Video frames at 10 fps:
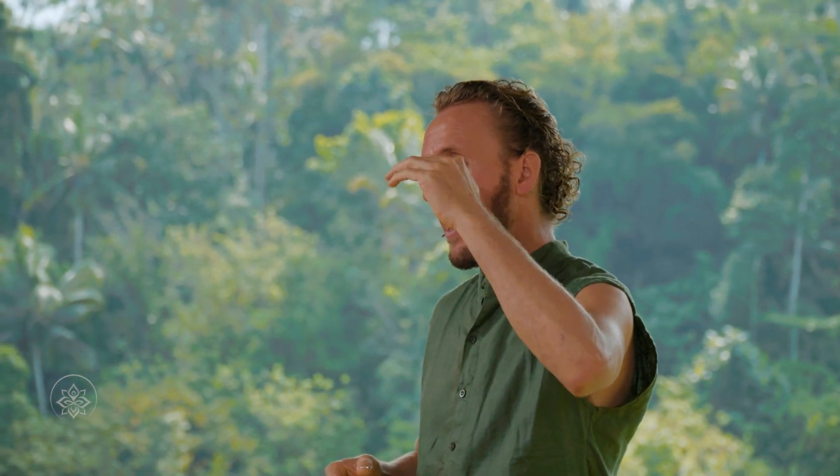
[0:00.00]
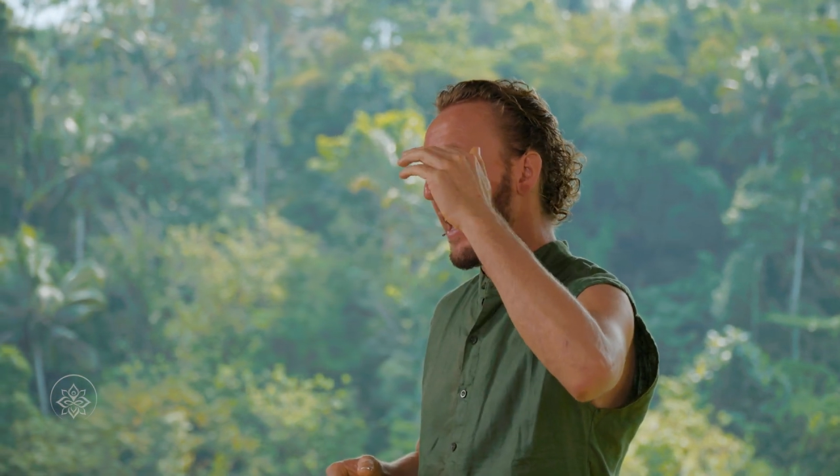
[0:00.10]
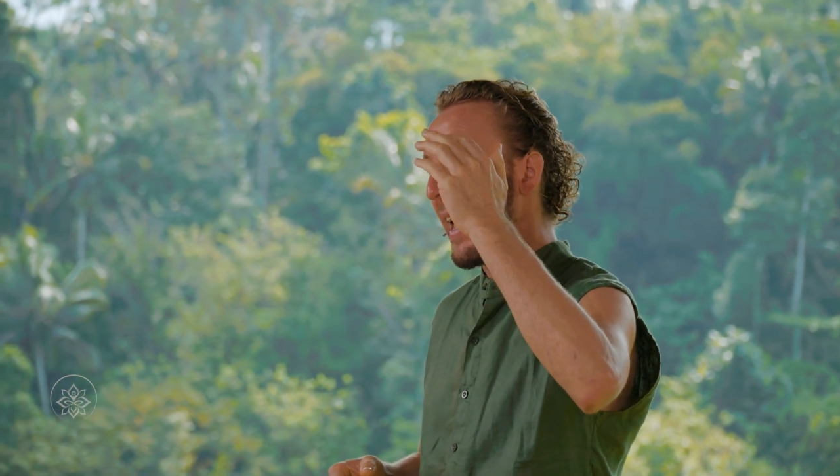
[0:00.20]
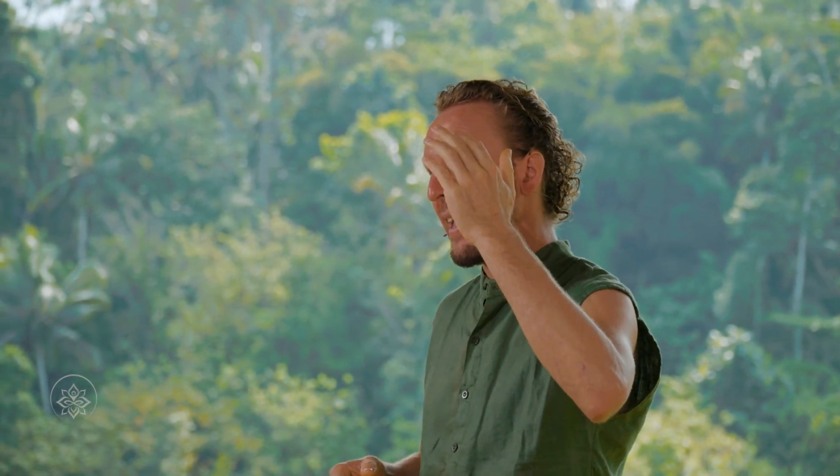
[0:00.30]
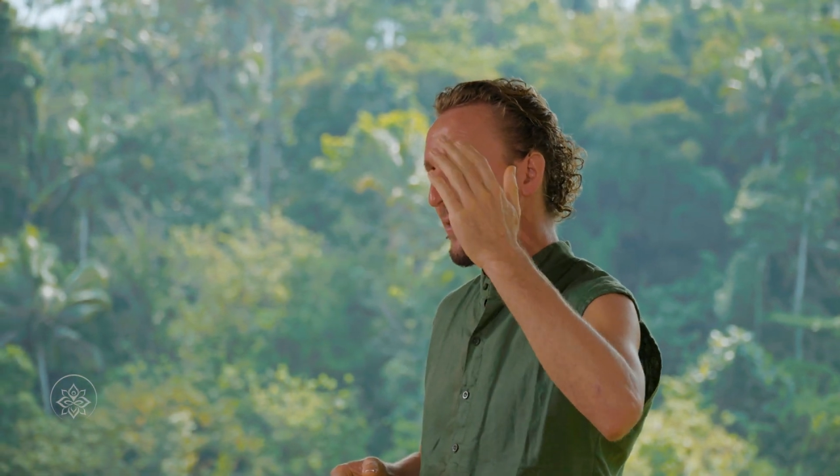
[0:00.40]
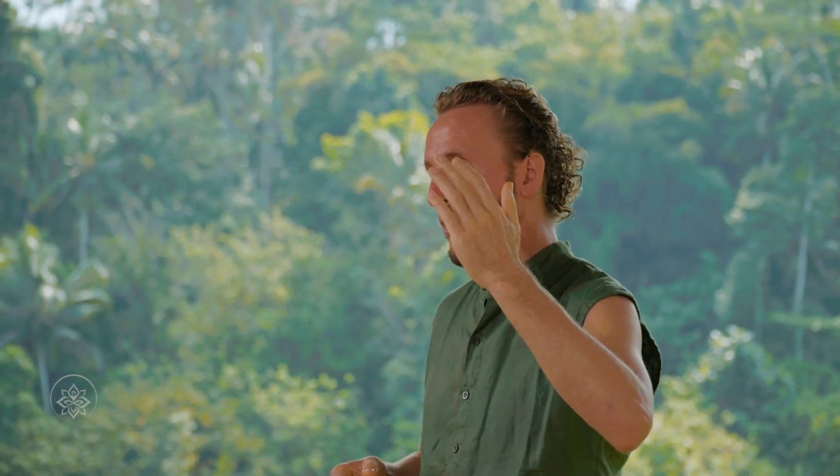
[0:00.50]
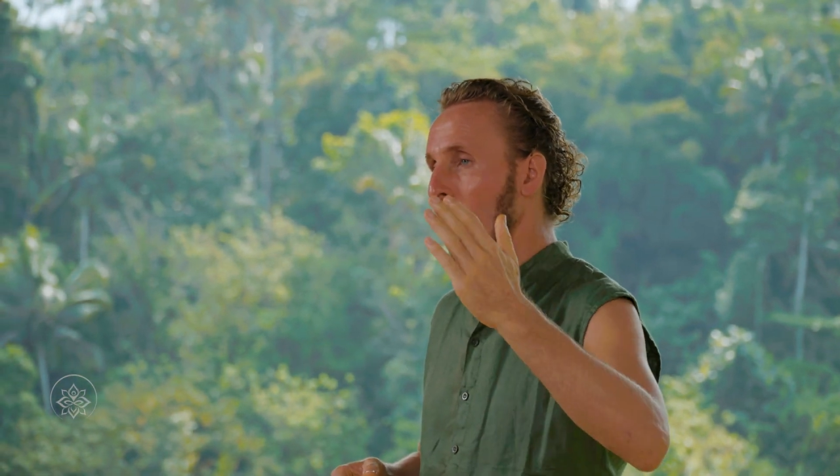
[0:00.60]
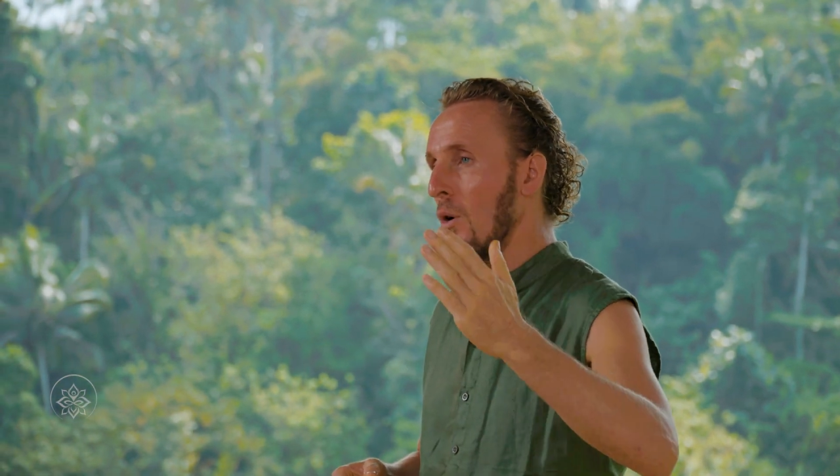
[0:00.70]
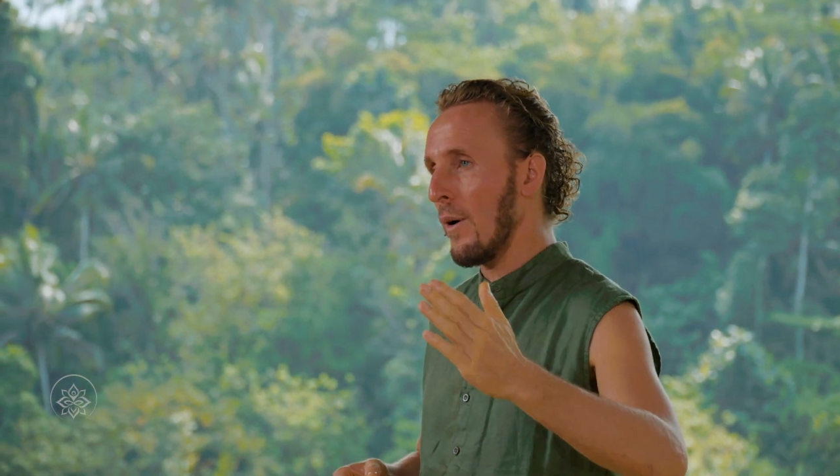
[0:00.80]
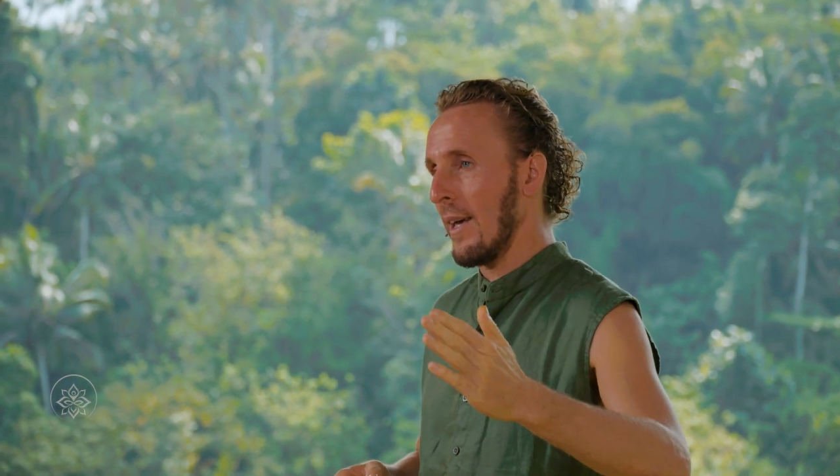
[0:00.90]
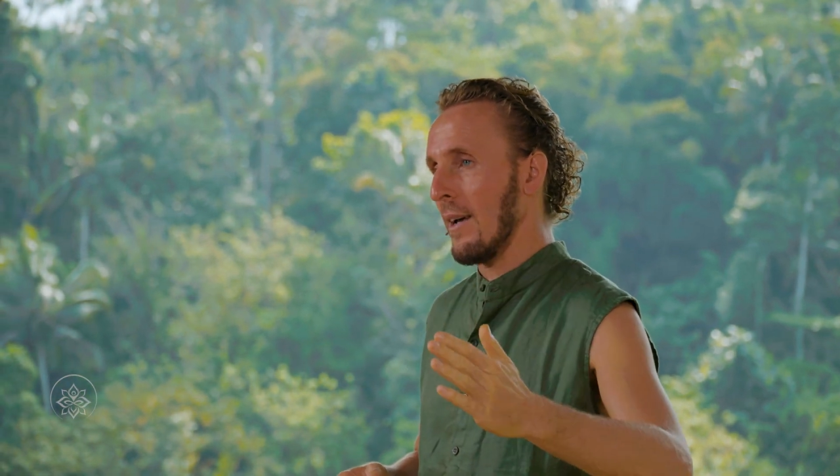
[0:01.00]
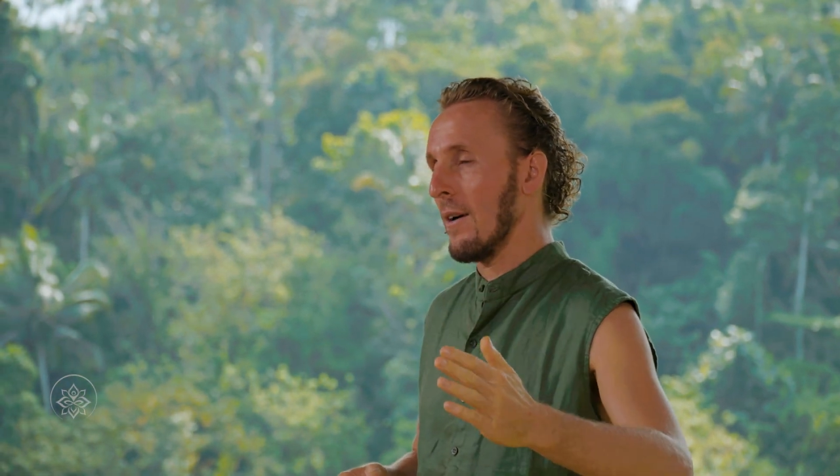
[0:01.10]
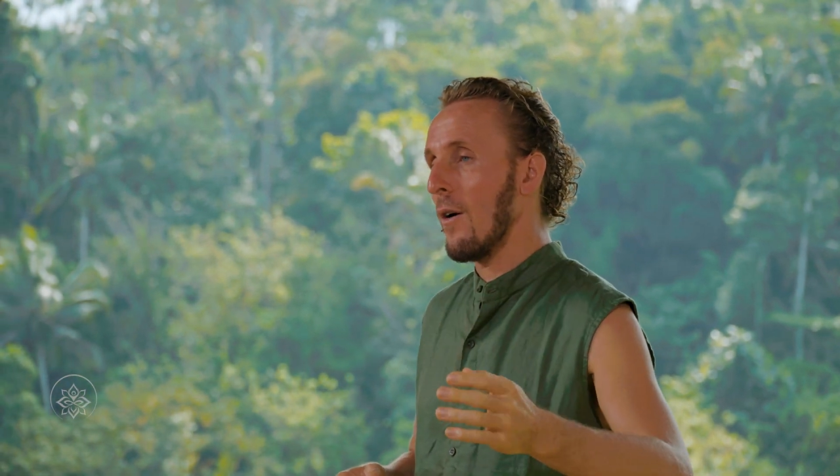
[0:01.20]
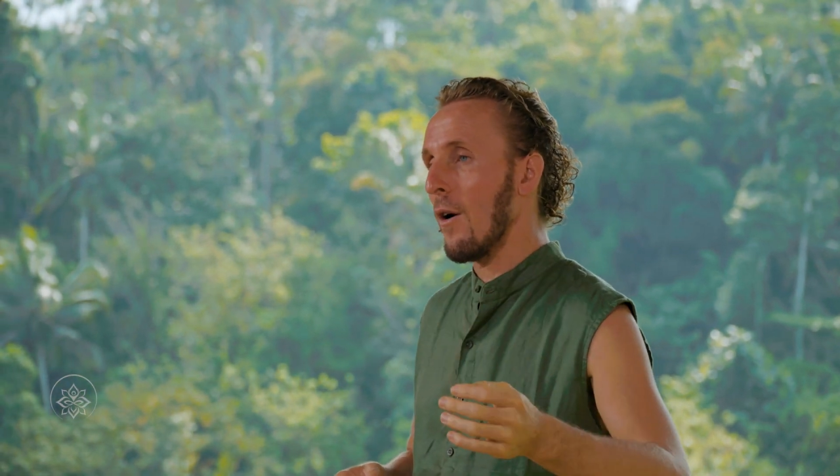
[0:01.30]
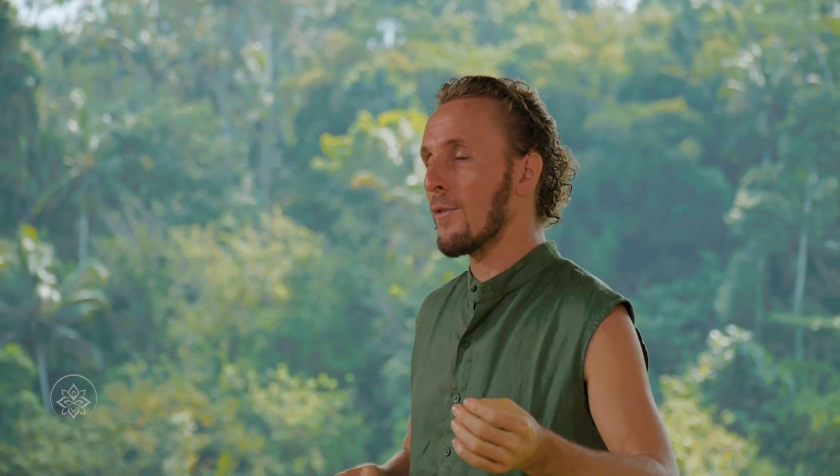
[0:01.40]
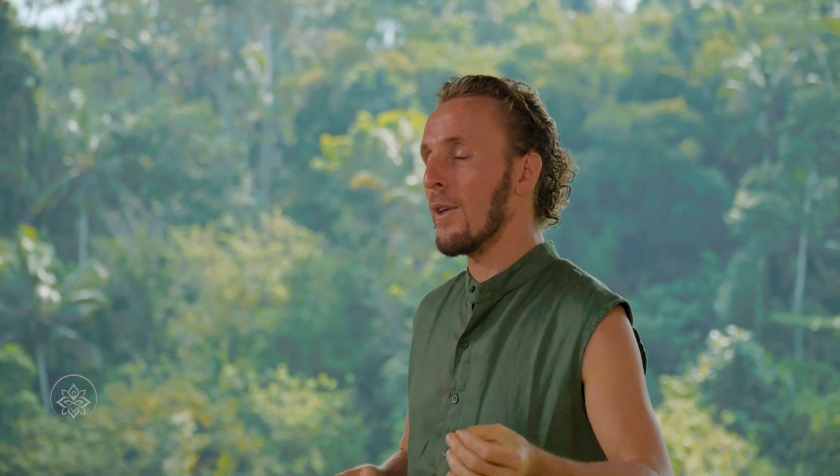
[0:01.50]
and going of